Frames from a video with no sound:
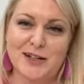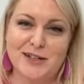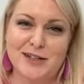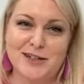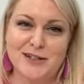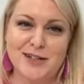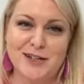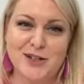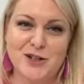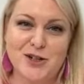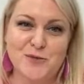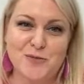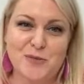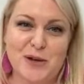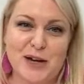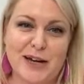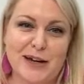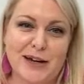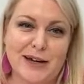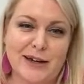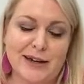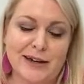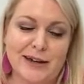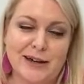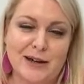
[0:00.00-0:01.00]
teach
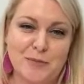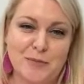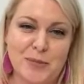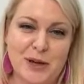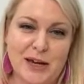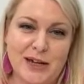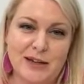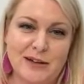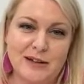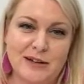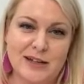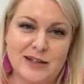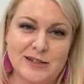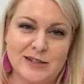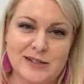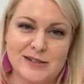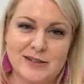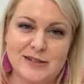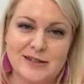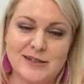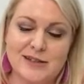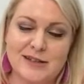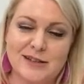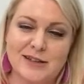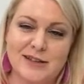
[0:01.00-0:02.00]
my paid
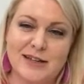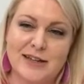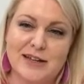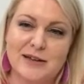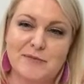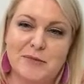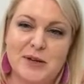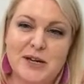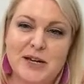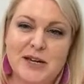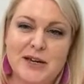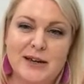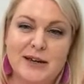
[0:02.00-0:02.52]
lessons to them.